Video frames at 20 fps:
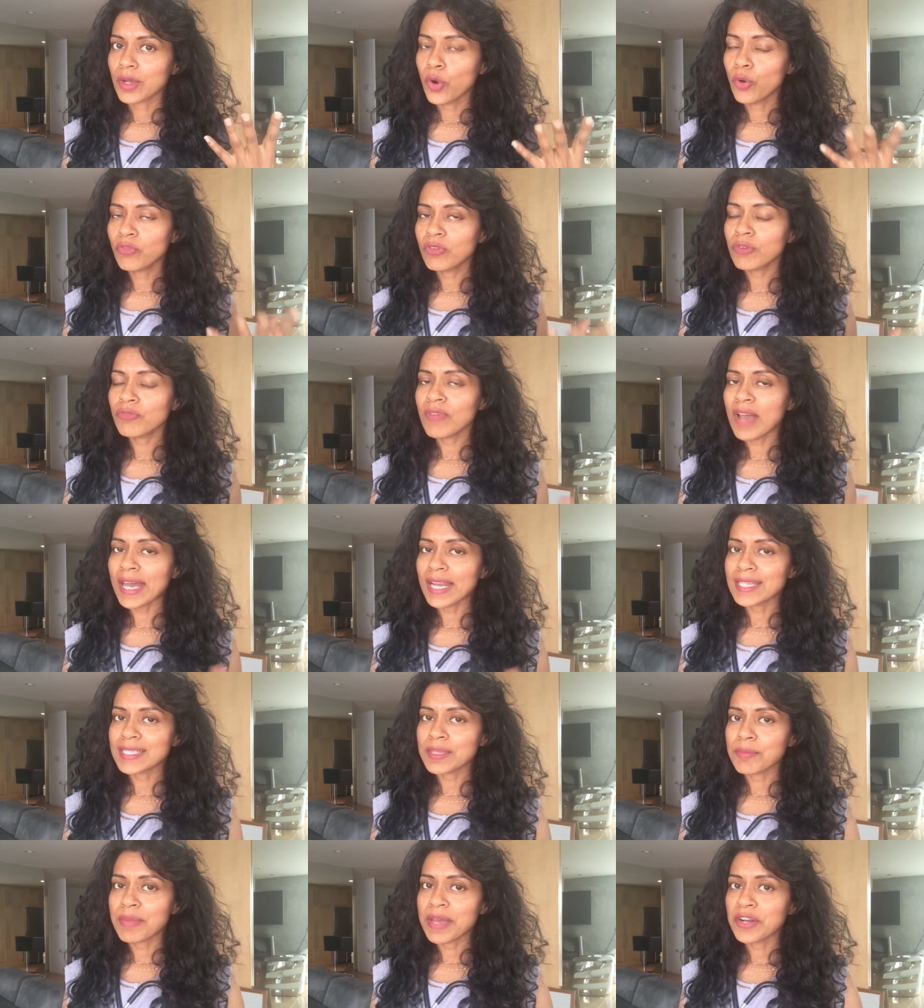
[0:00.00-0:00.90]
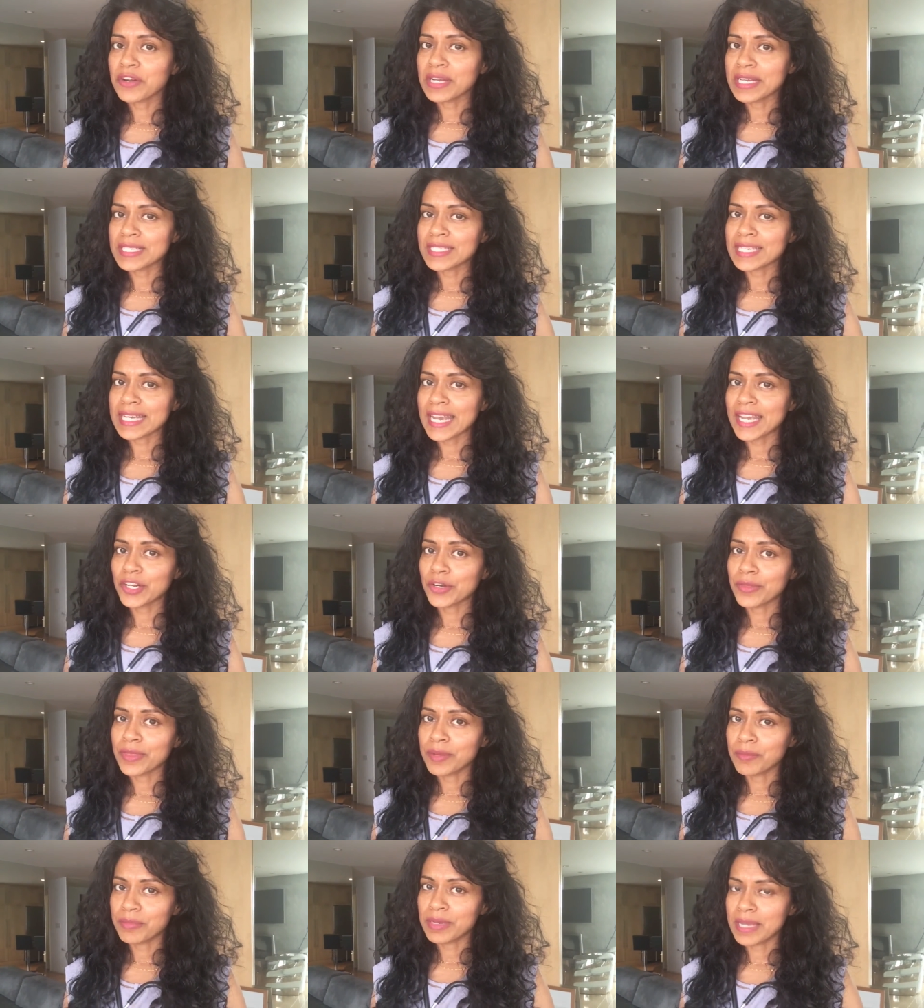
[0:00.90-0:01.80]
Overfat is a better indicator
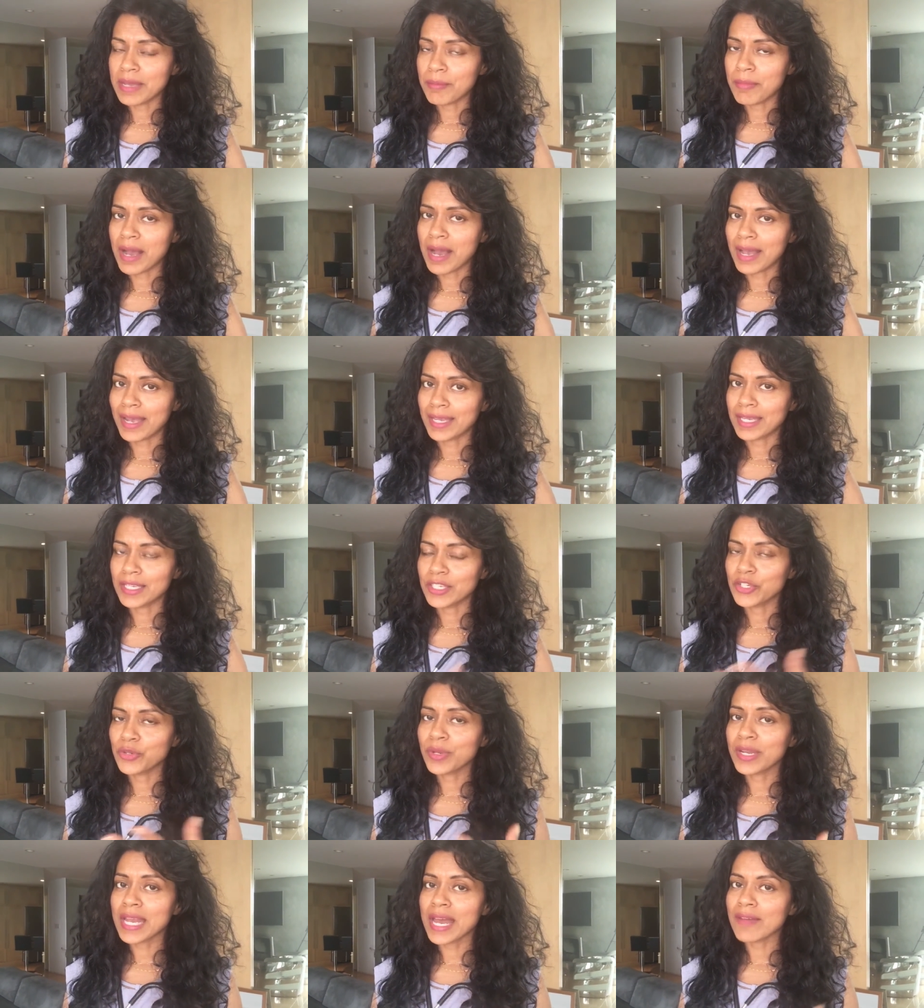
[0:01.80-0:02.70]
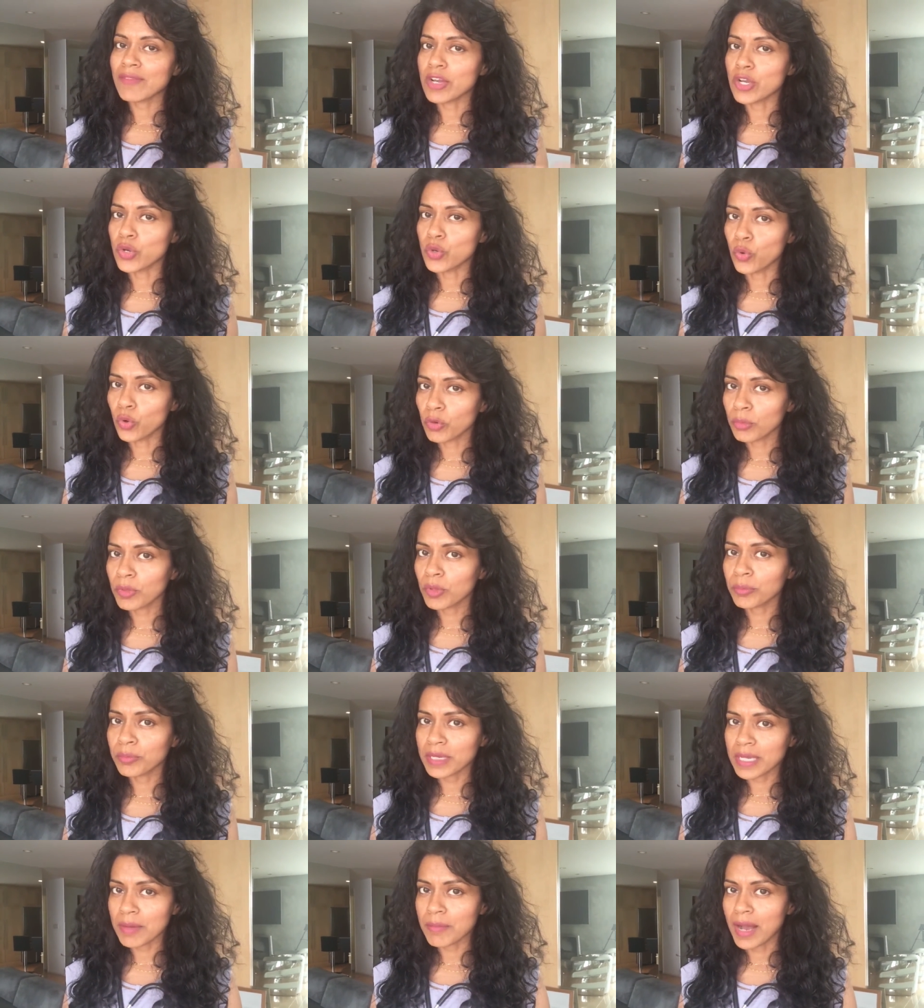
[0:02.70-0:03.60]
than BMI. You can have a normal
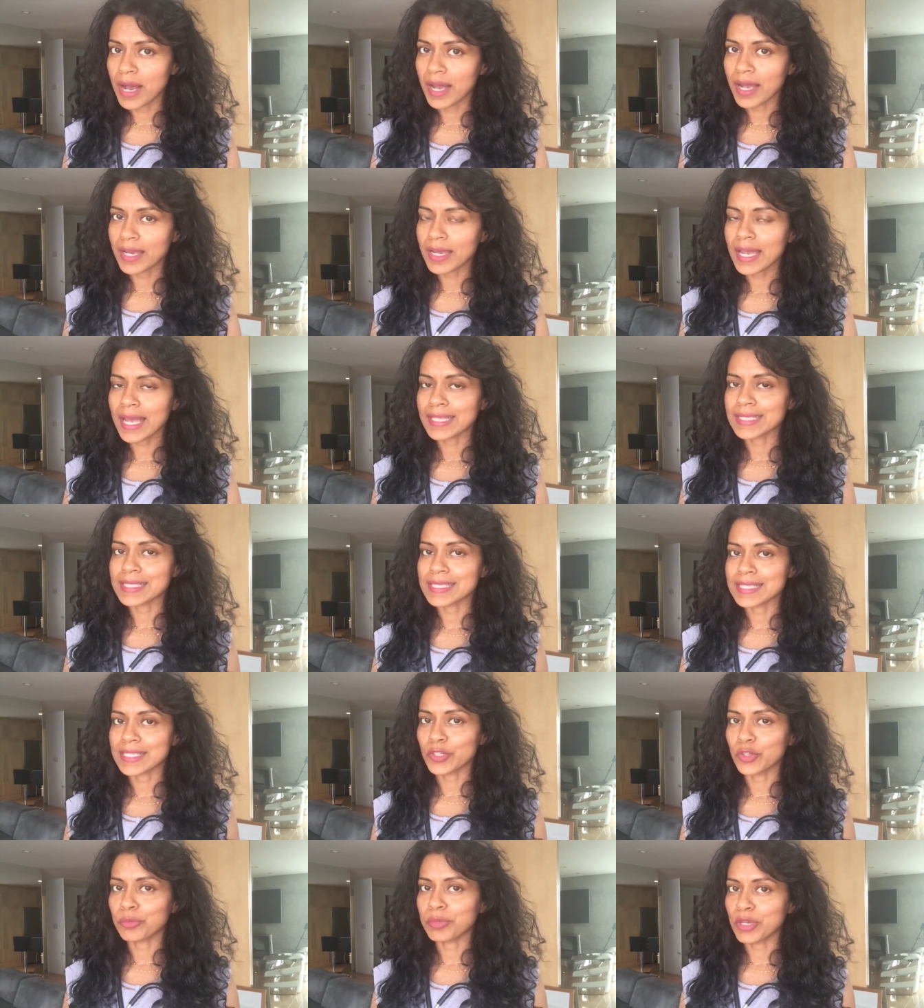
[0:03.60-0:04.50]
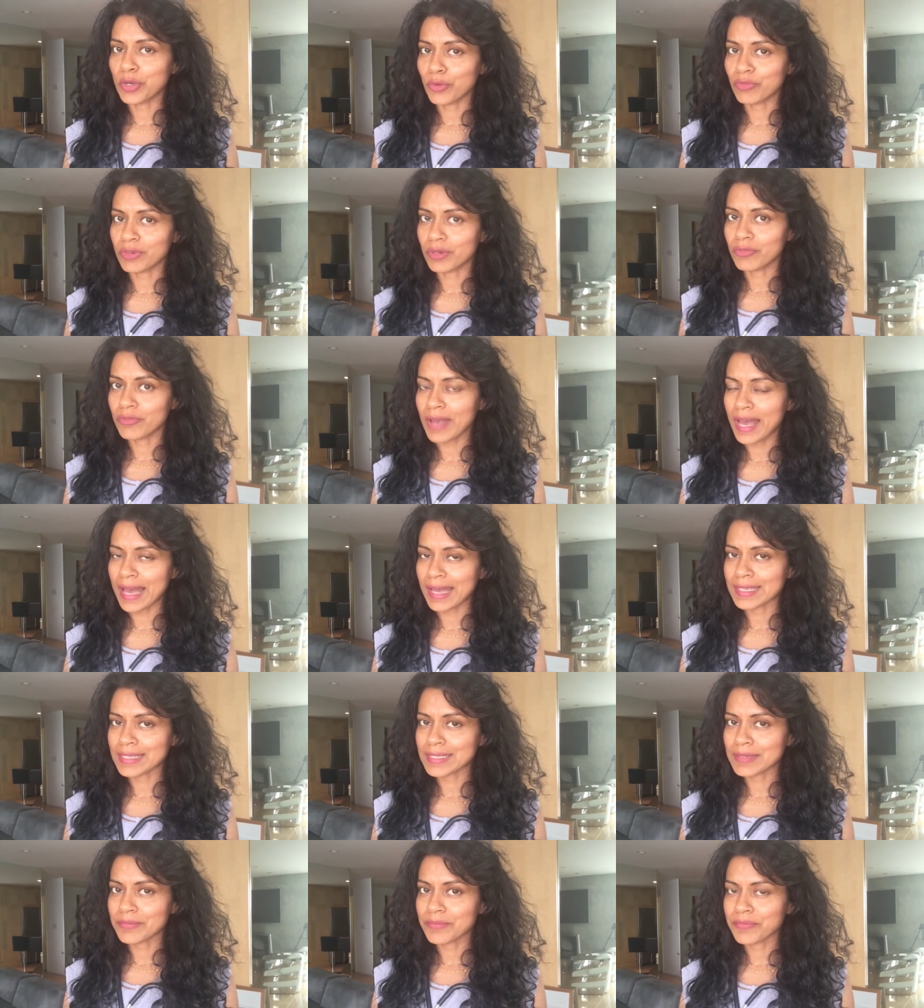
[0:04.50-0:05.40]
BMI and still be
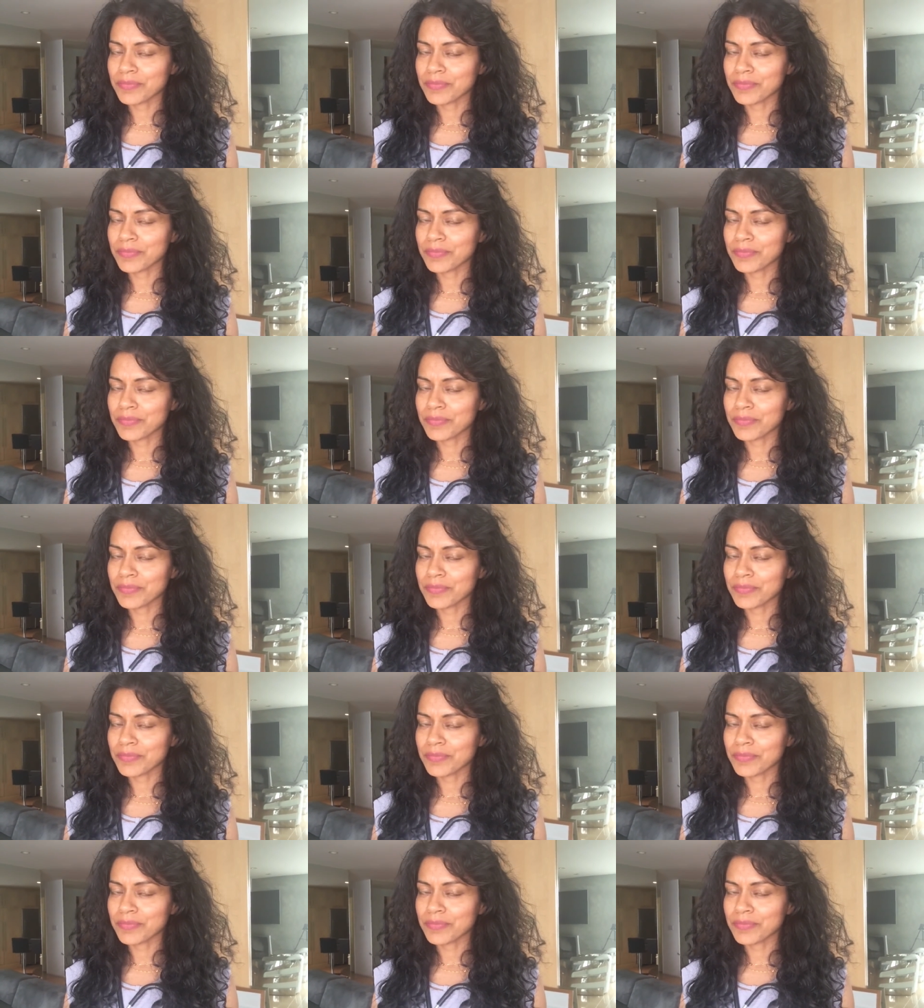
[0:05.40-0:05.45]
overfat.